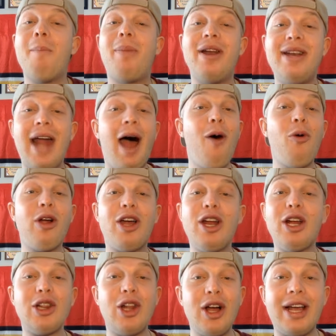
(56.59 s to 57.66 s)
But now we're going
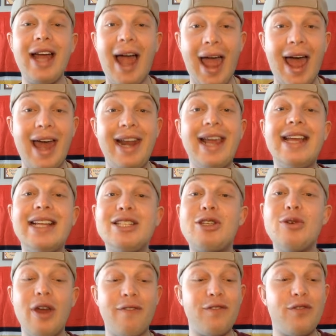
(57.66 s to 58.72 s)
to look ahead
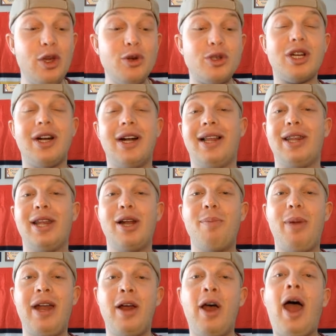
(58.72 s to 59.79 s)
into the future a little
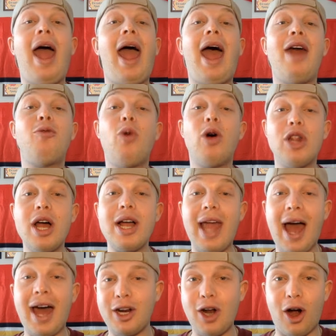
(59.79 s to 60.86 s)
bit, and we'll look
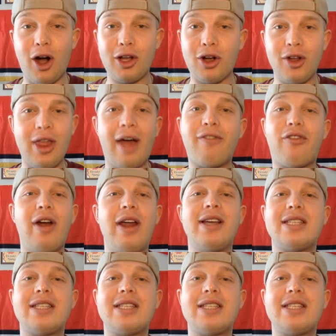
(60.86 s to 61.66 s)
at an article that Frank